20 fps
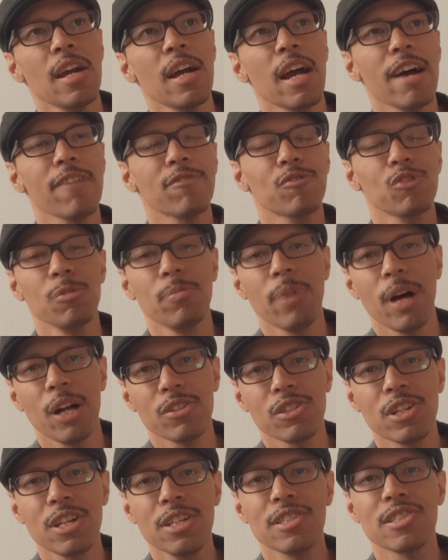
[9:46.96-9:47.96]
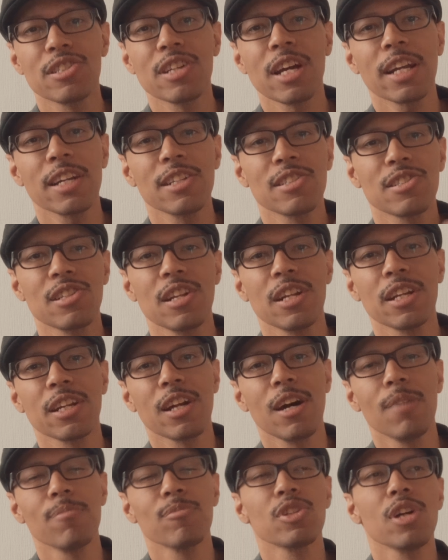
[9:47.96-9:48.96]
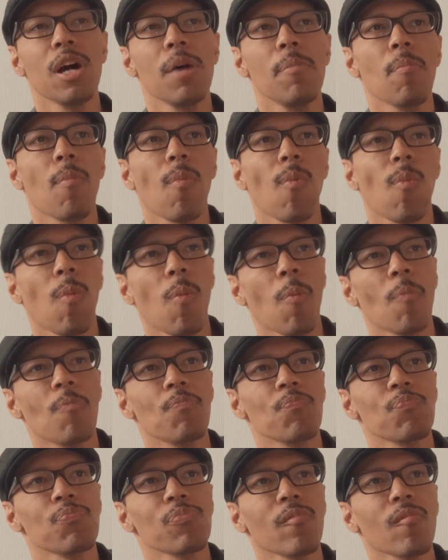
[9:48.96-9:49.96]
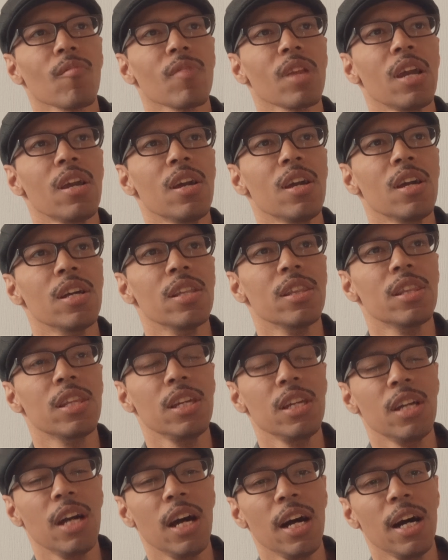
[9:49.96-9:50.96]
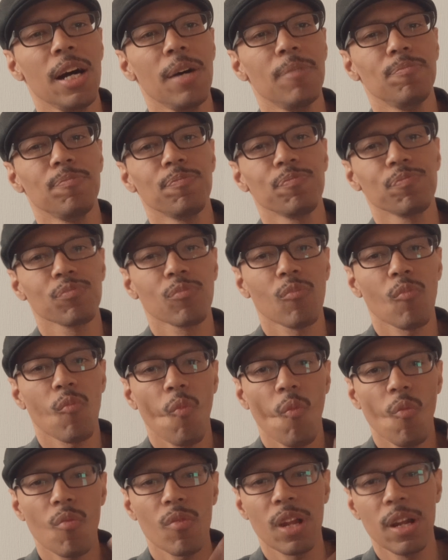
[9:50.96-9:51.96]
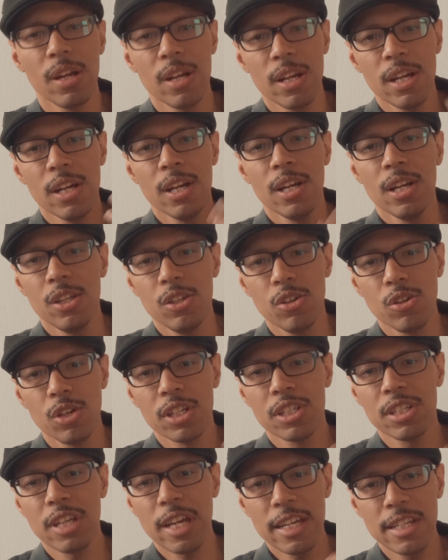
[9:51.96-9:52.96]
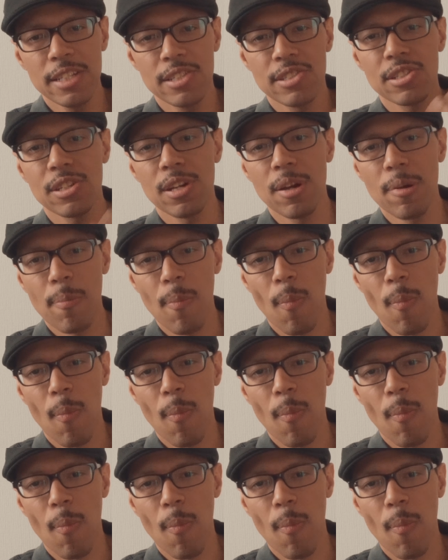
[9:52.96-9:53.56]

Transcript: After about 10 seconds, then it comes up. You could taste,